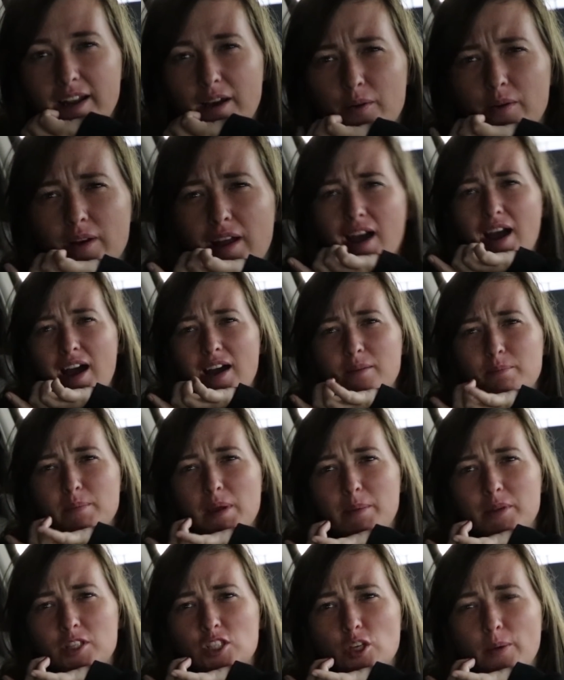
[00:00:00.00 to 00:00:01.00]
yeah.
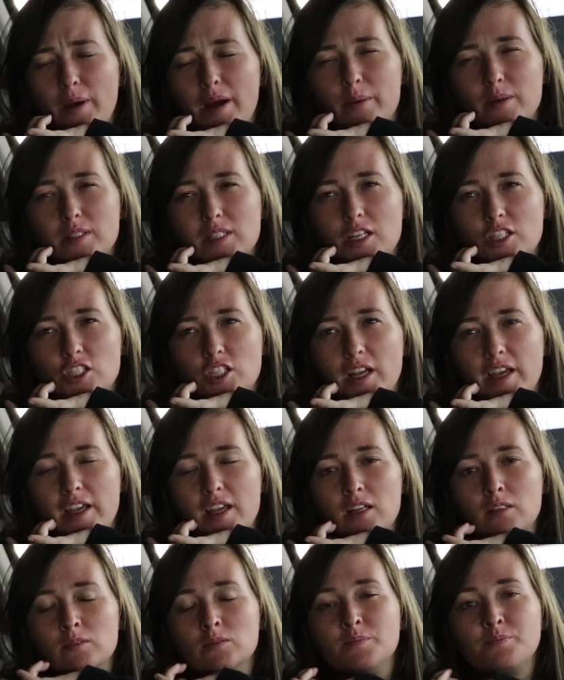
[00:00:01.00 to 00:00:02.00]
maybe two hours actually.
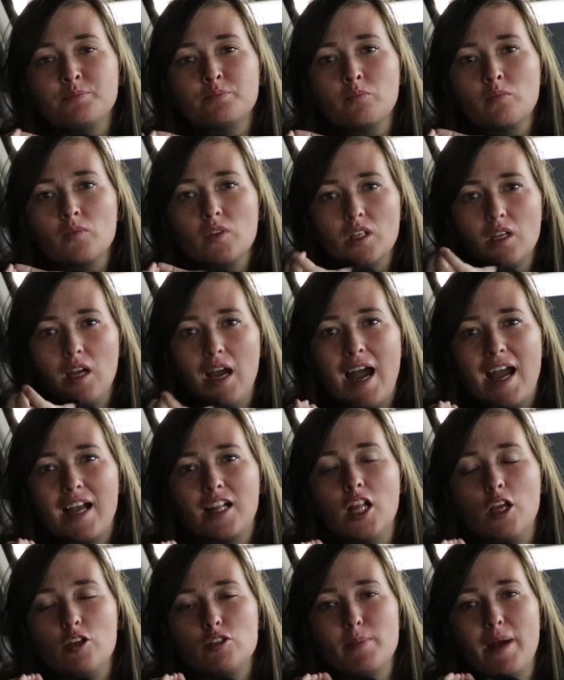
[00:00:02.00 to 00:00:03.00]
Yeah. I
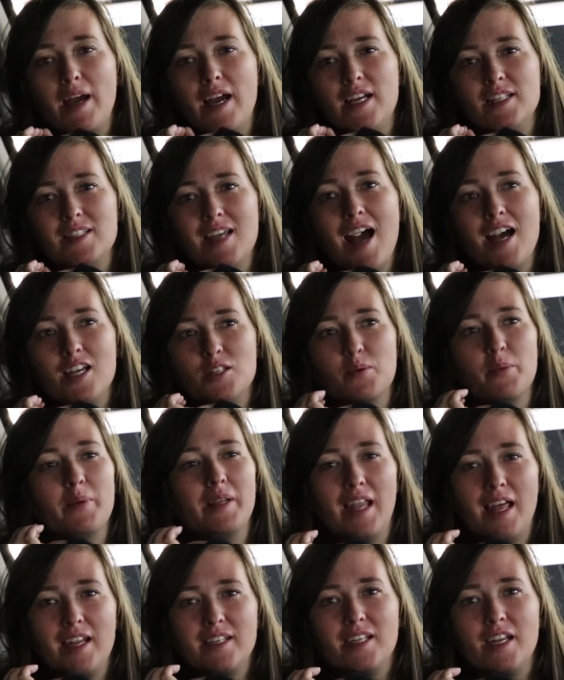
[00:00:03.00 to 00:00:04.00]
closed my eyes as we
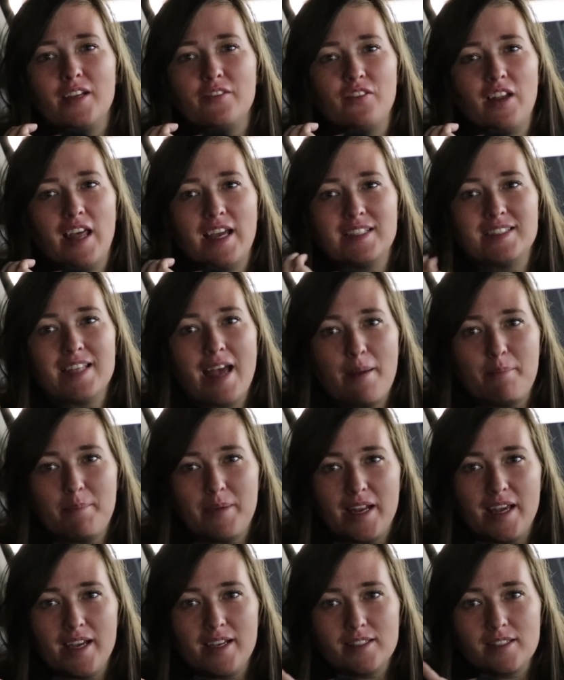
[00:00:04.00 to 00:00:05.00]
were landing for like ten
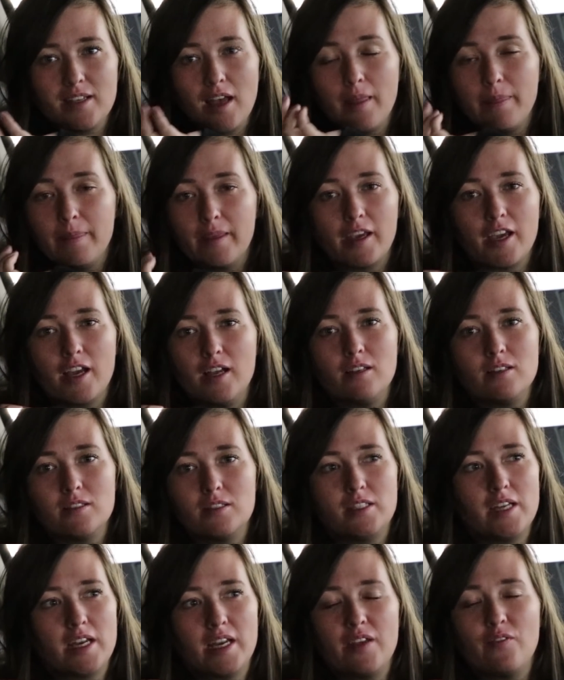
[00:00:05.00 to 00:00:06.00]
minutes, and the girls
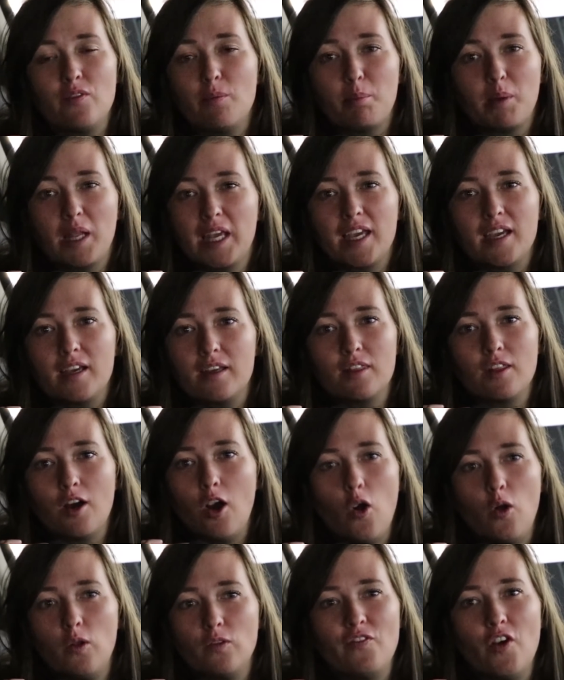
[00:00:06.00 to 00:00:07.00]
didn't even blink the
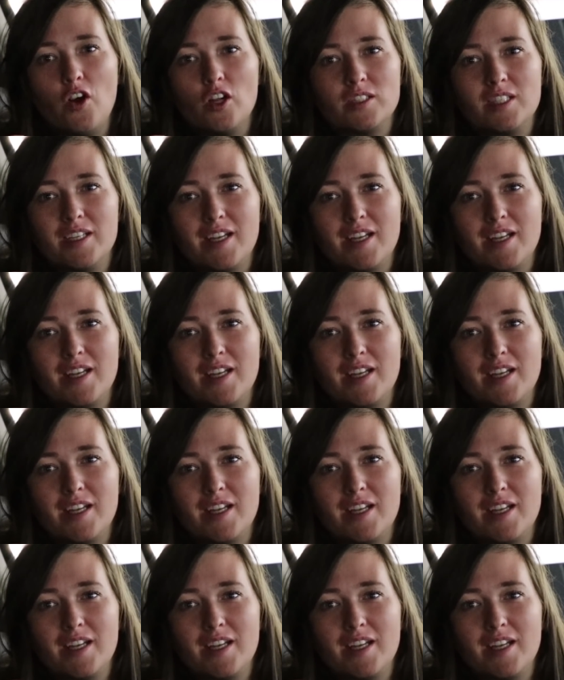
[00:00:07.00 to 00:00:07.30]
whole time.